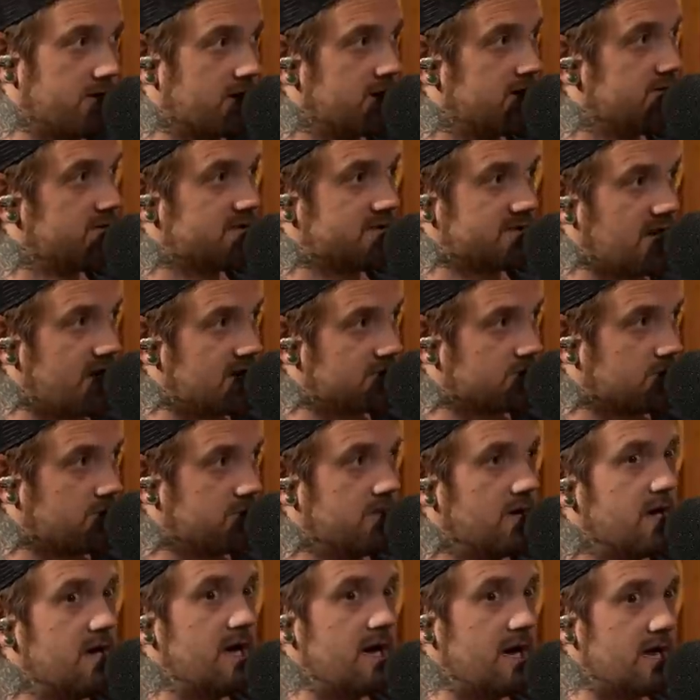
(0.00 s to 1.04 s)
you're looking at the
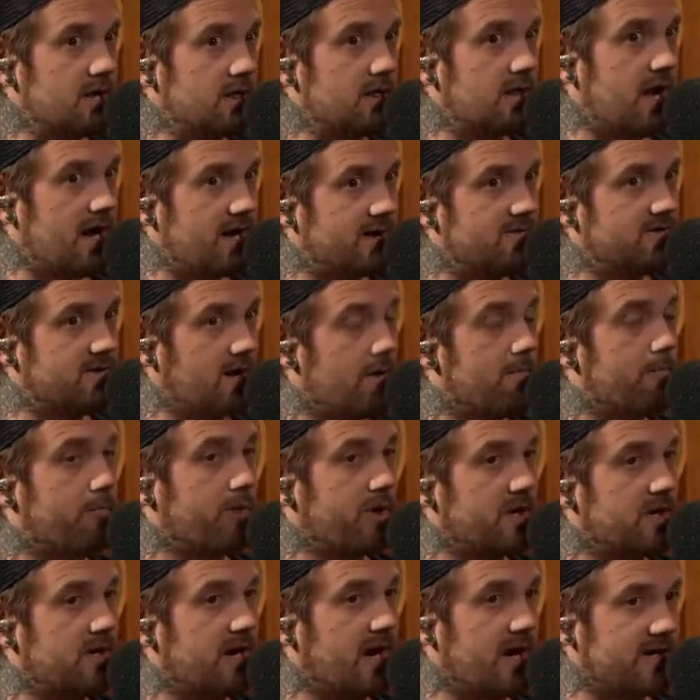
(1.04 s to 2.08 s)
schedule, it lines up
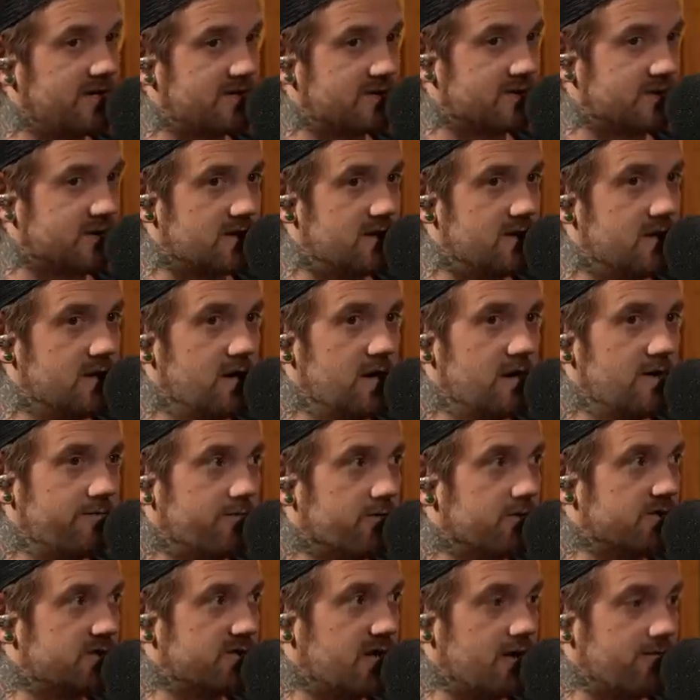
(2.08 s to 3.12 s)
pretty nicely
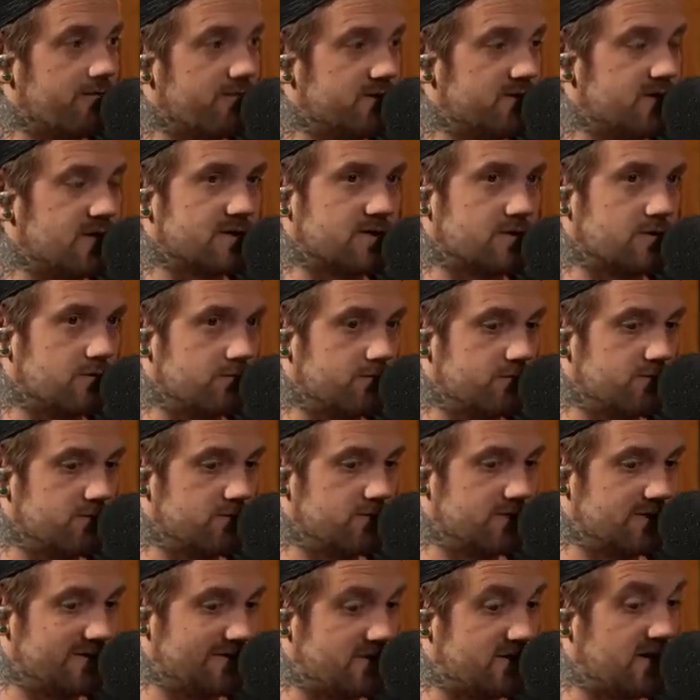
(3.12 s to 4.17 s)
for San
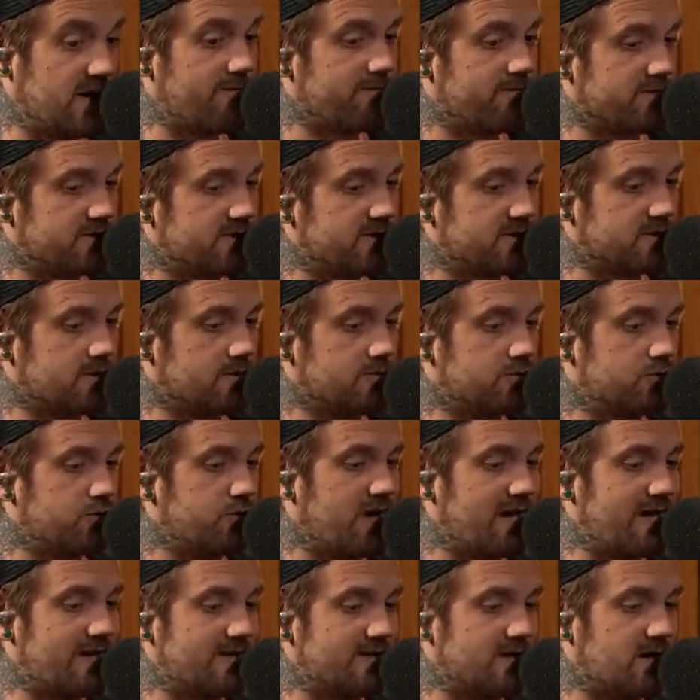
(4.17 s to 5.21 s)
Francisco to
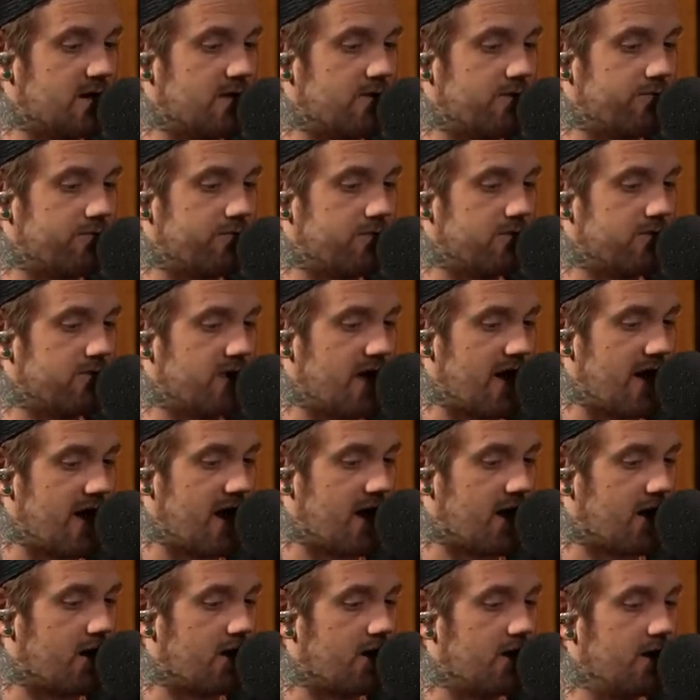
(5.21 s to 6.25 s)
get it done through the
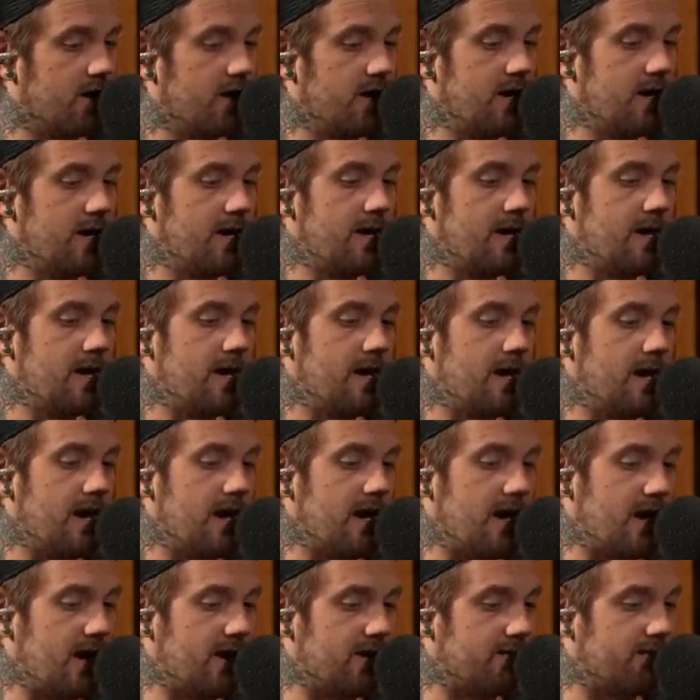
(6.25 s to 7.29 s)
air.
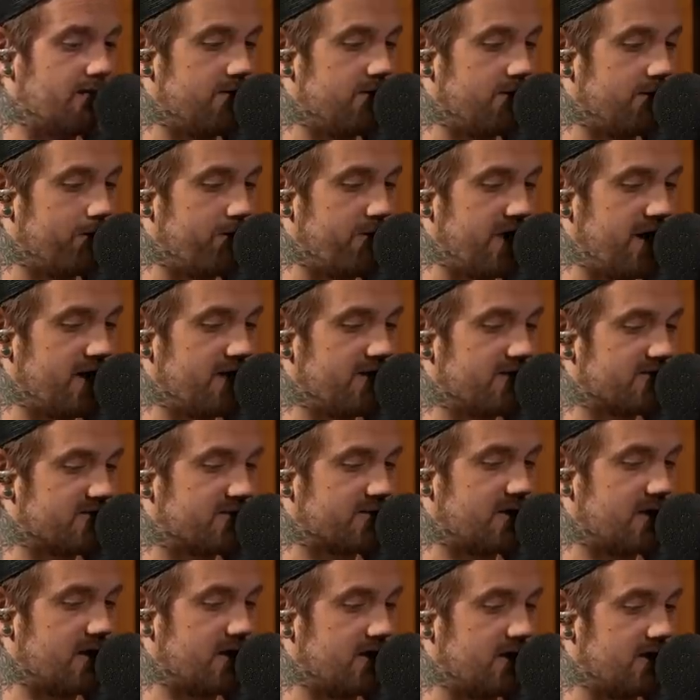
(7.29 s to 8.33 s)
And the
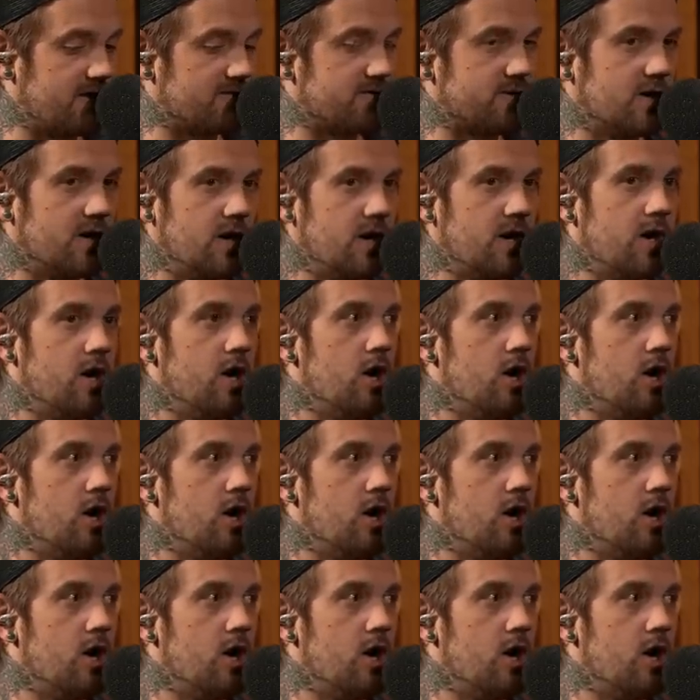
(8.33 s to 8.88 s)
biggest thing is,